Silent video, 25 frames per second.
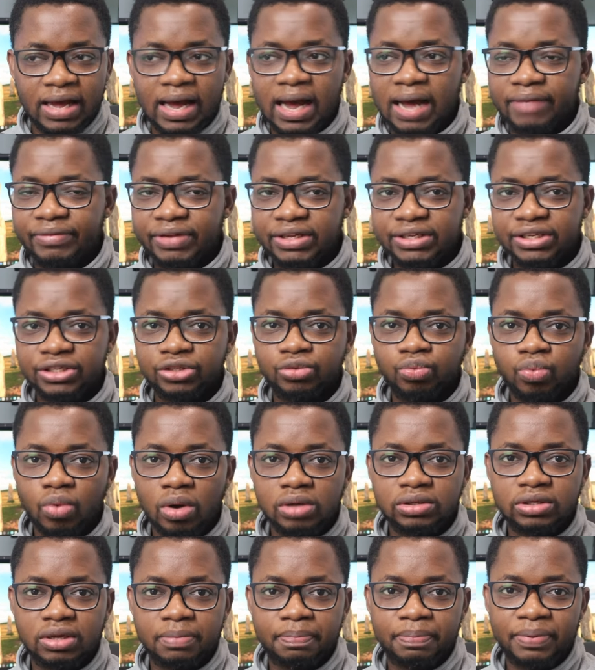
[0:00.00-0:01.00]
And this is
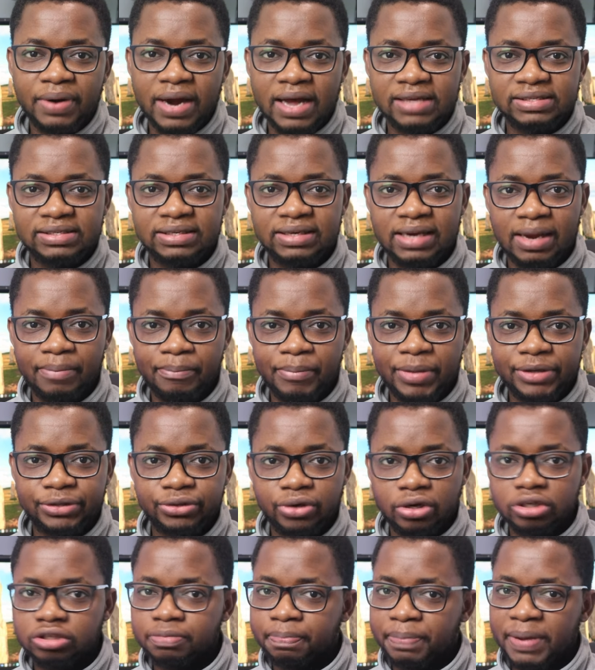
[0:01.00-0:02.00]
what the pricing and
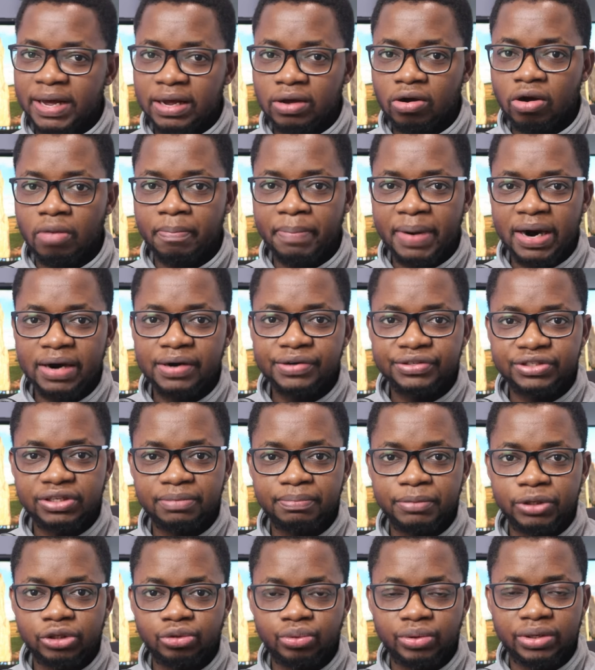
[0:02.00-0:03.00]
major spec
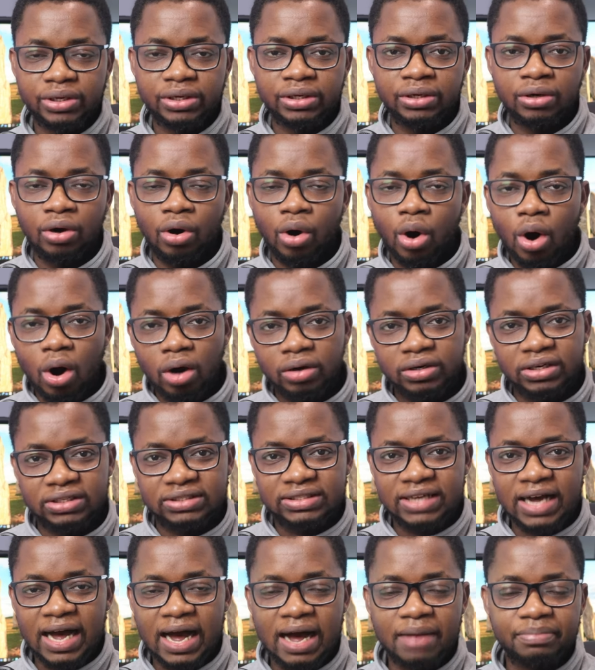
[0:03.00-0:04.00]
comparison between all the
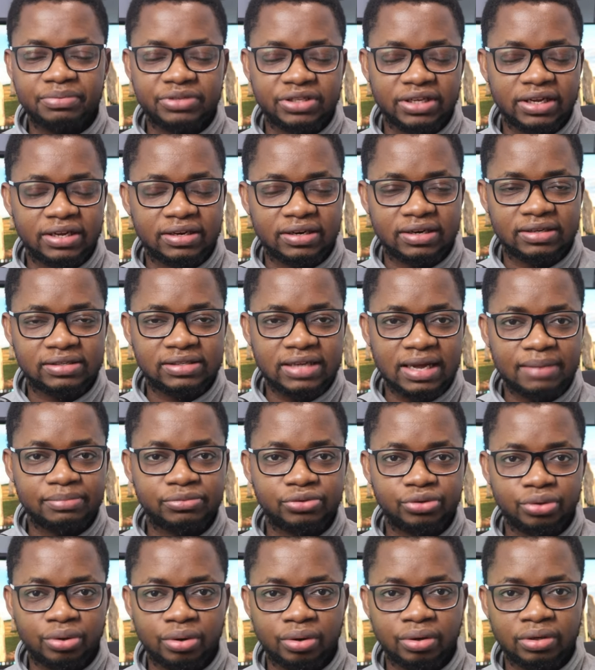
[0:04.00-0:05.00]
tabs in the
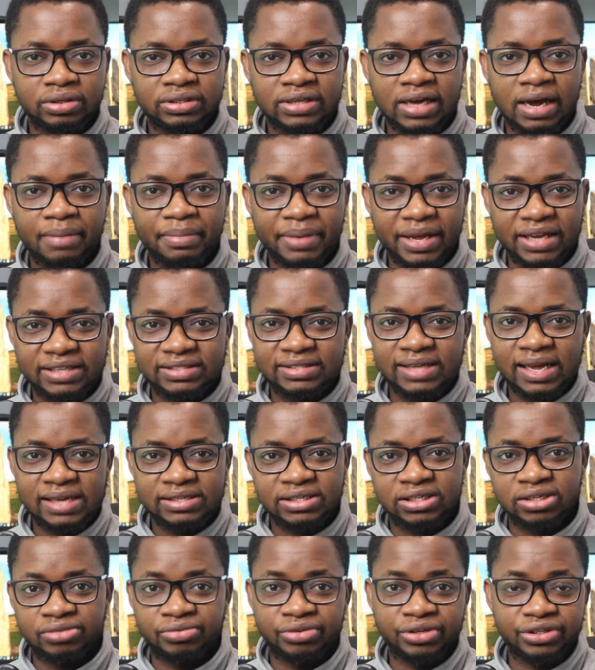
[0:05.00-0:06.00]
Samsung Tab
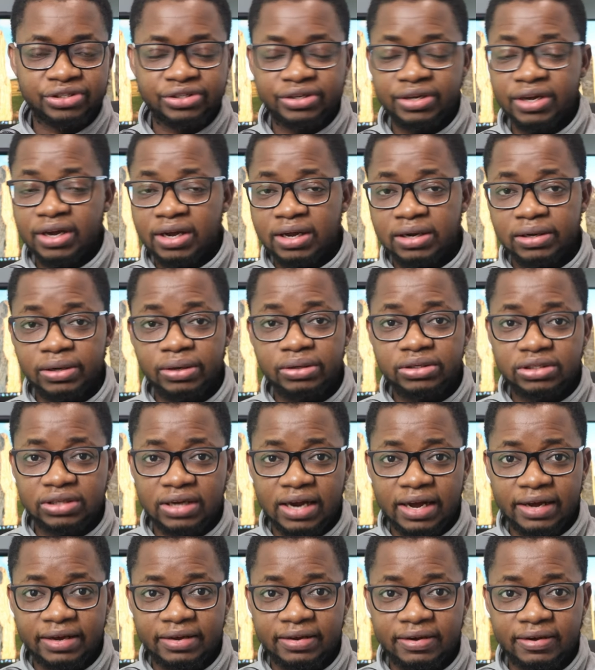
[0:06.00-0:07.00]
S9 series looks
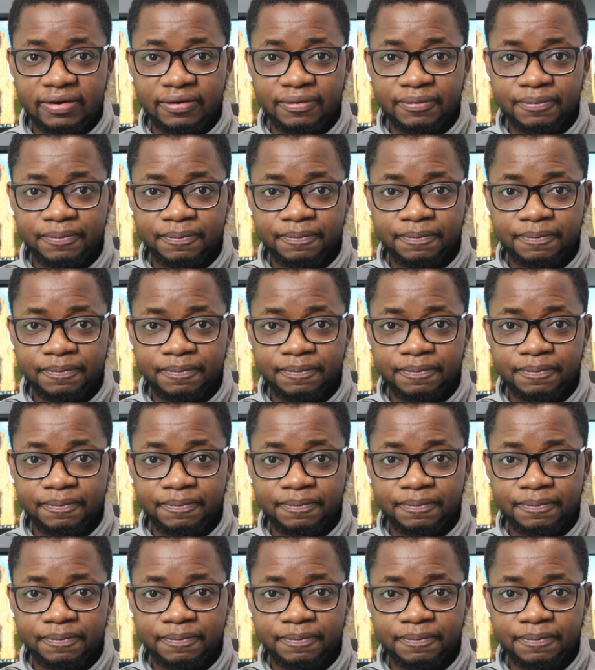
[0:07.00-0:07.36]
like.